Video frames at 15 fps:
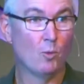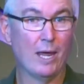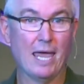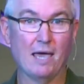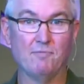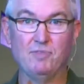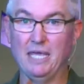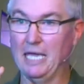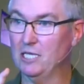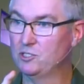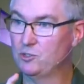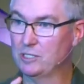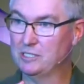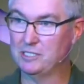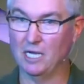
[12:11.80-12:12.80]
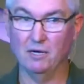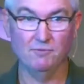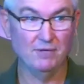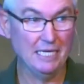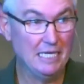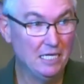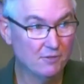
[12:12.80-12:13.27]
We have the entrance
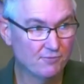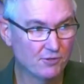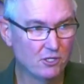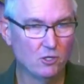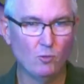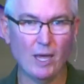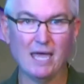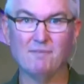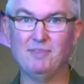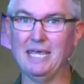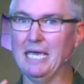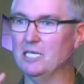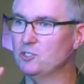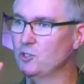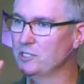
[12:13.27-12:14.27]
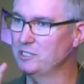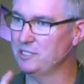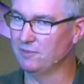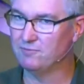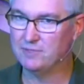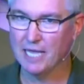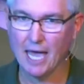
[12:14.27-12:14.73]
of evil. We have the
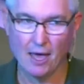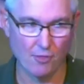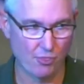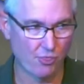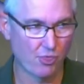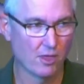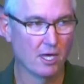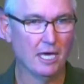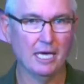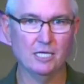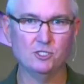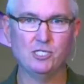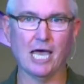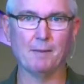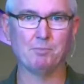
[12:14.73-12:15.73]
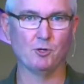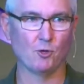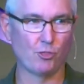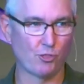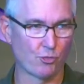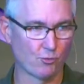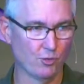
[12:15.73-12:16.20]
entrance of death in
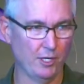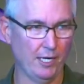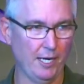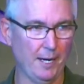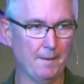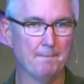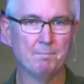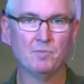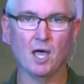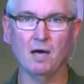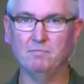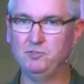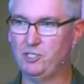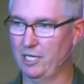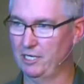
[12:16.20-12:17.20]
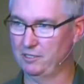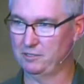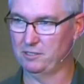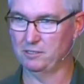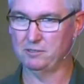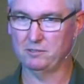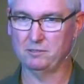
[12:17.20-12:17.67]
chapter 3 of
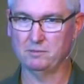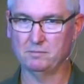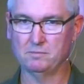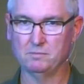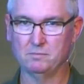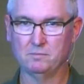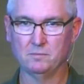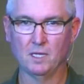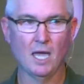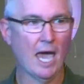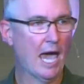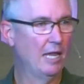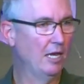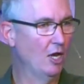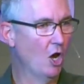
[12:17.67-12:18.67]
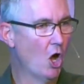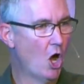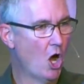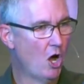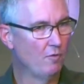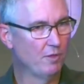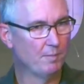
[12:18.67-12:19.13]
Genesis. And then
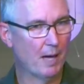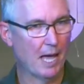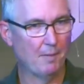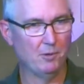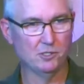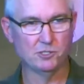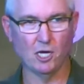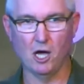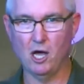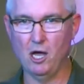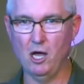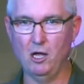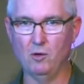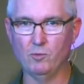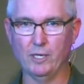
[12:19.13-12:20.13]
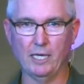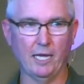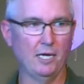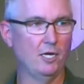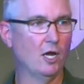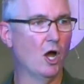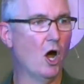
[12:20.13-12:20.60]
all the Bible is all
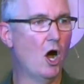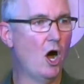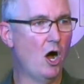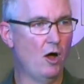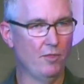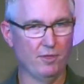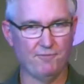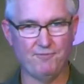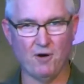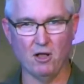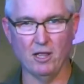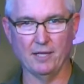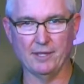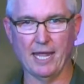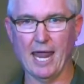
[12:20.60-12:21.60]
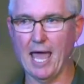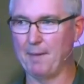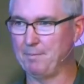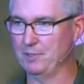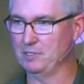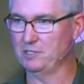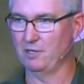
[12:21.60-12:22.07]
related to all the fallout that
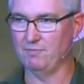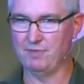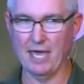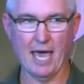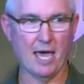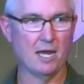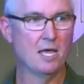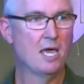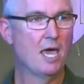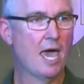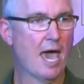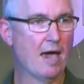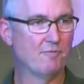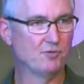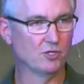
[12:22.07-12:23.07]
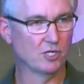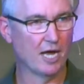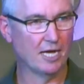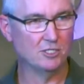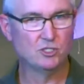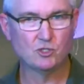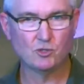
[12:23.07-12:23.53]
happens of that after
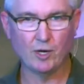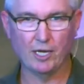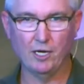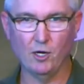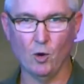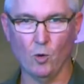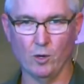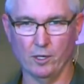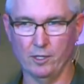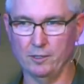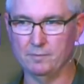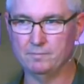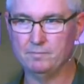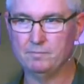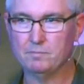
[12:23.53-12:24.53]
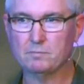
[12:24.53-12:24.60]
God's created order.